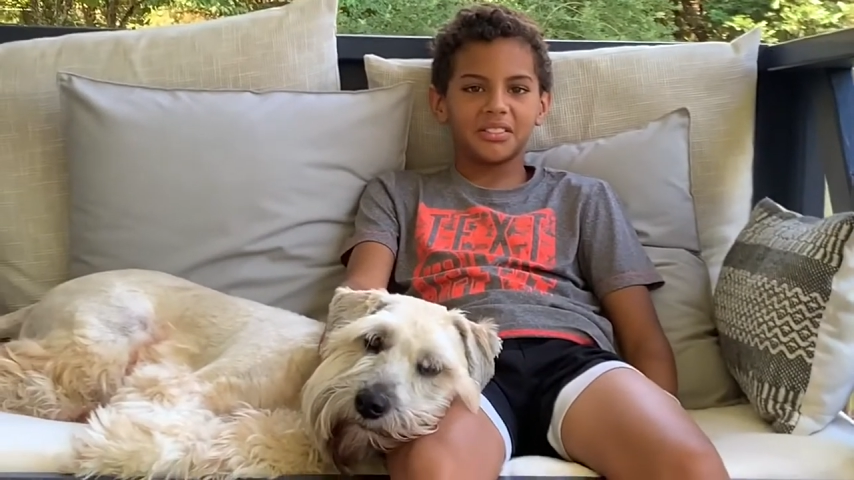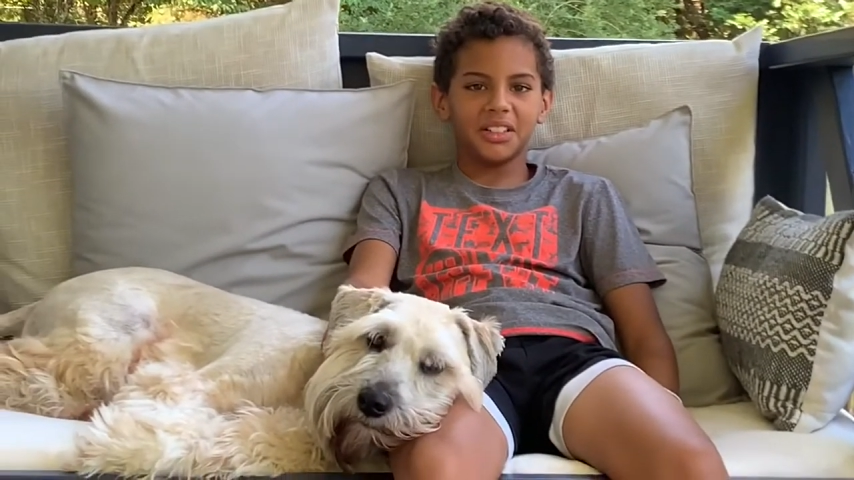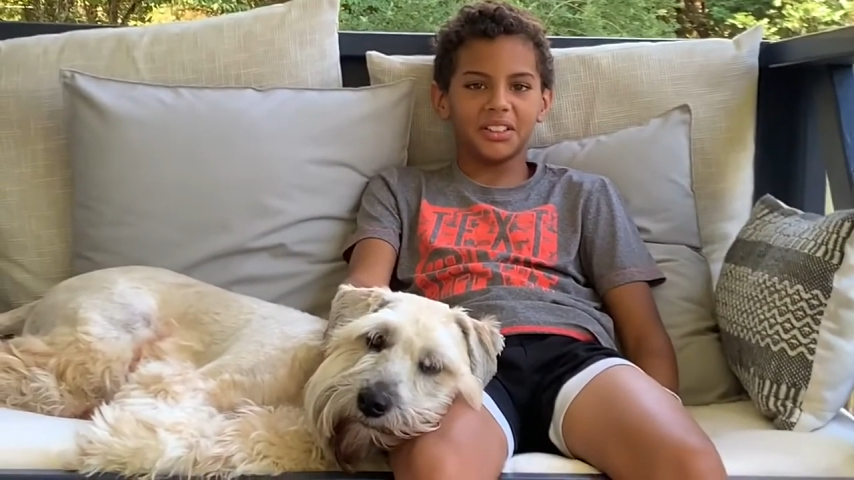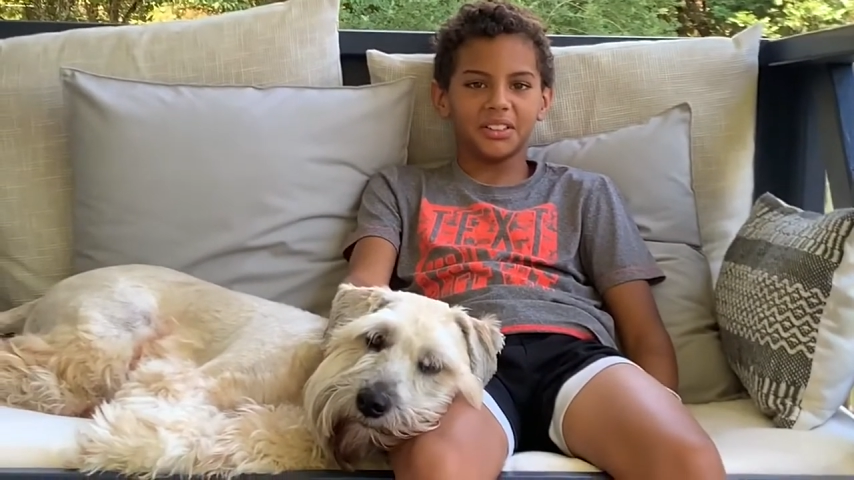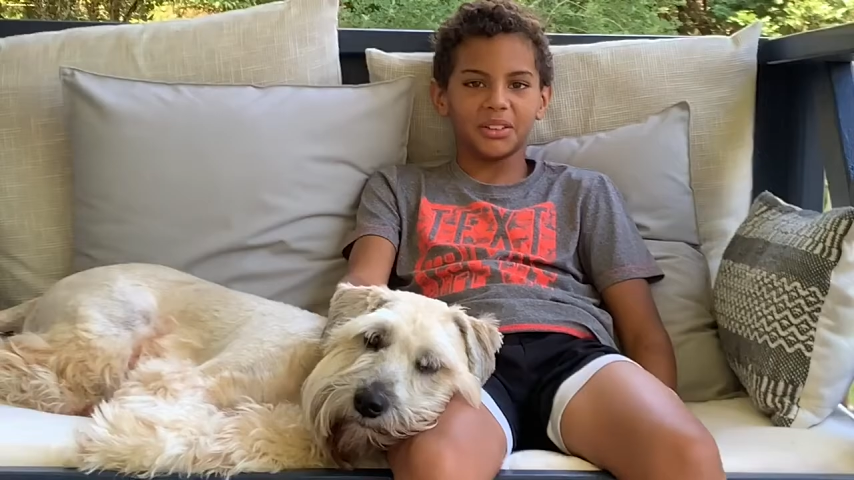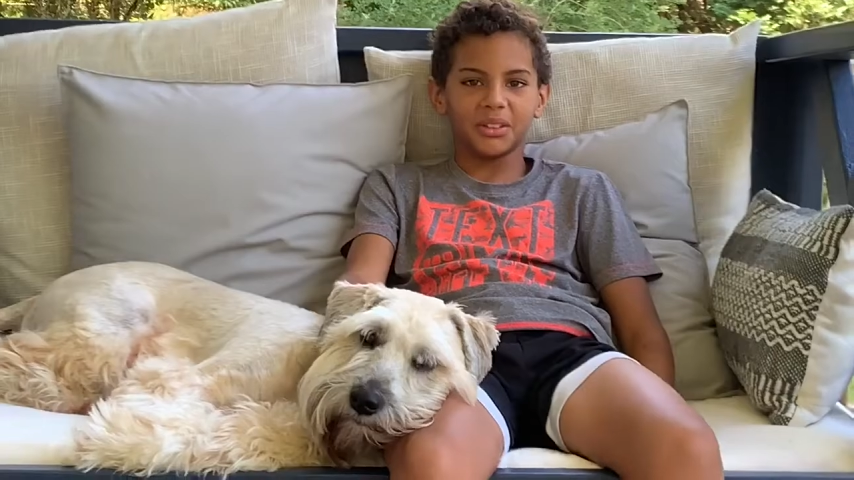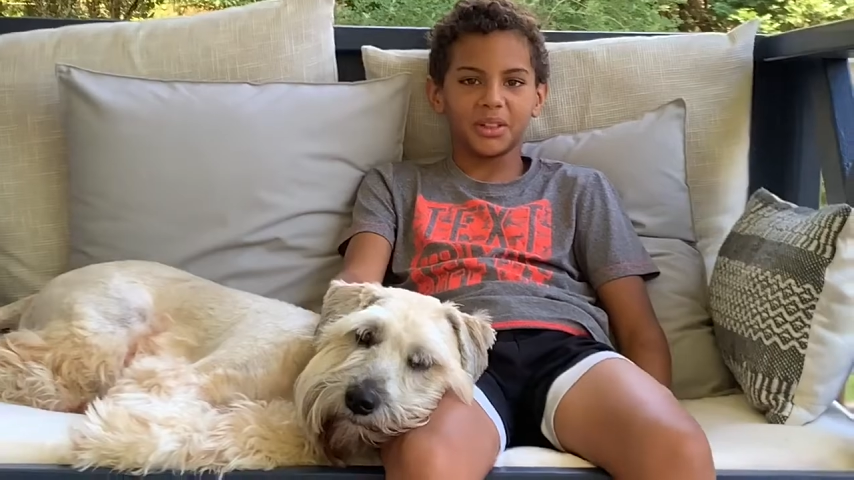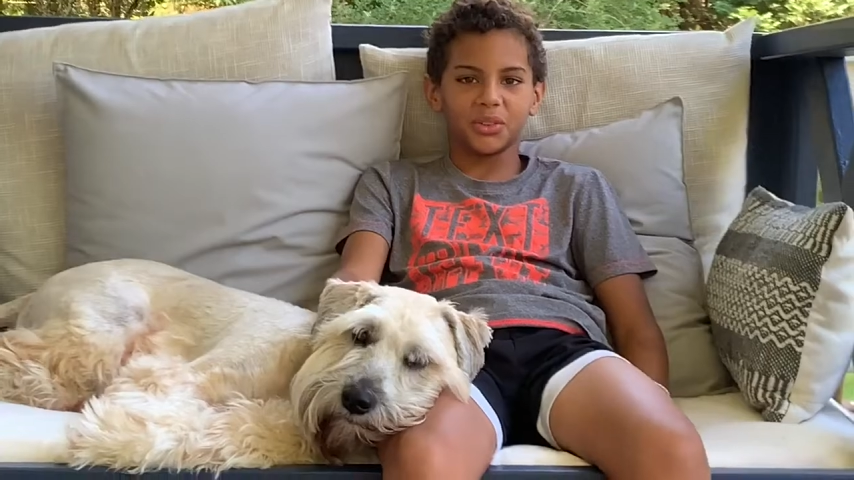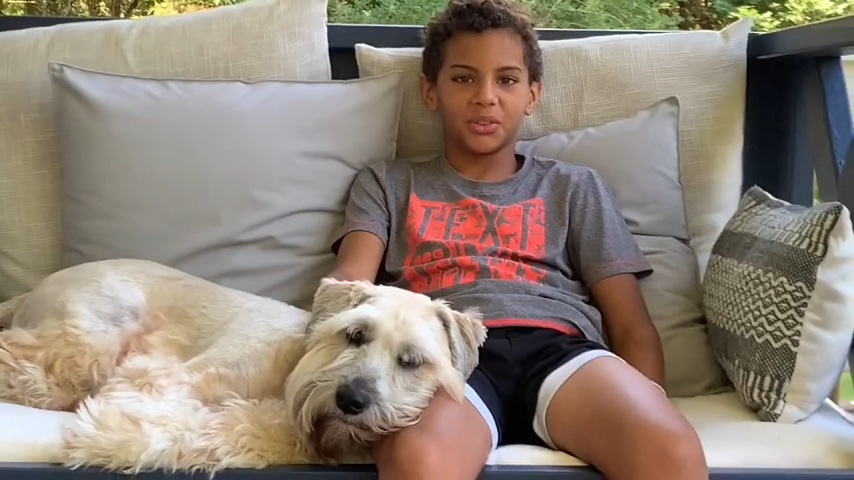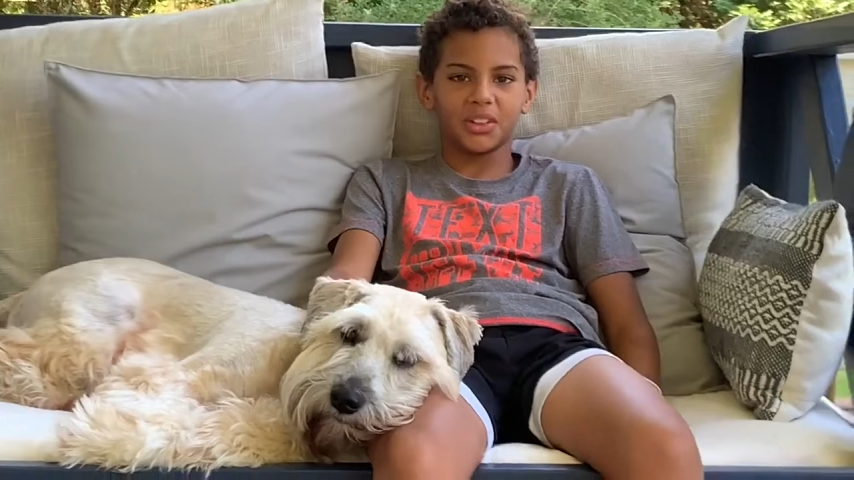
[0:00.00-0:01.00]
He's
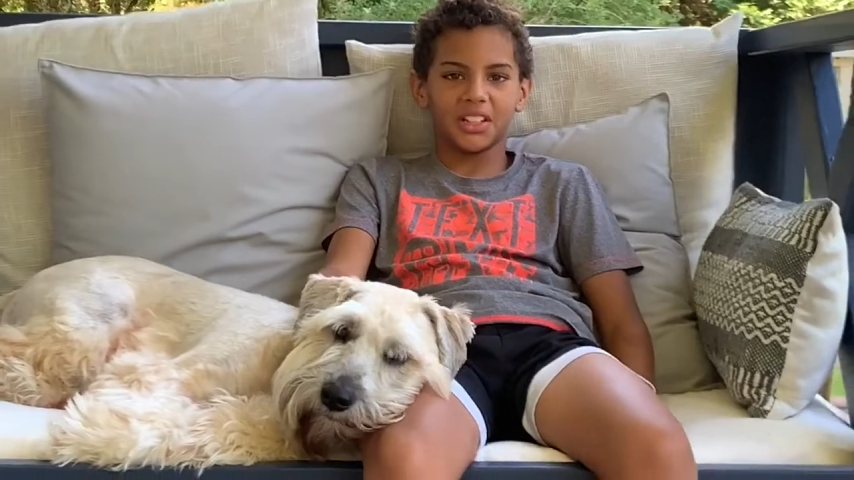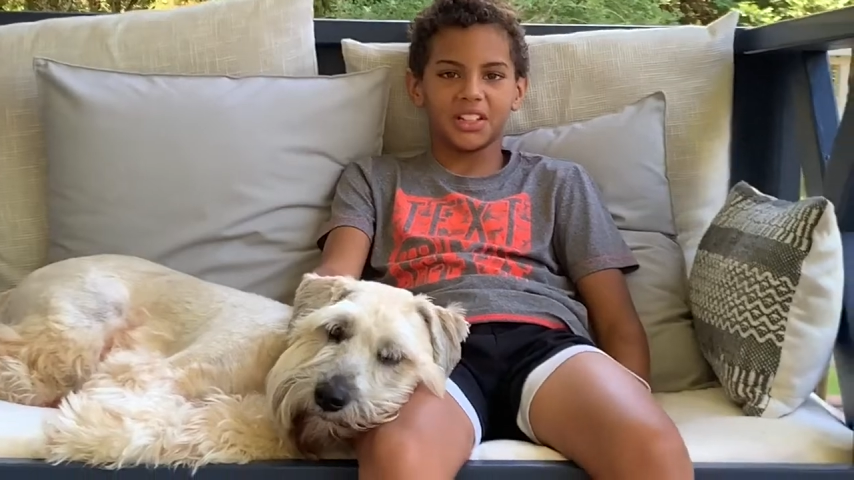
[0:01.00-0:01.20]
sometimes funny.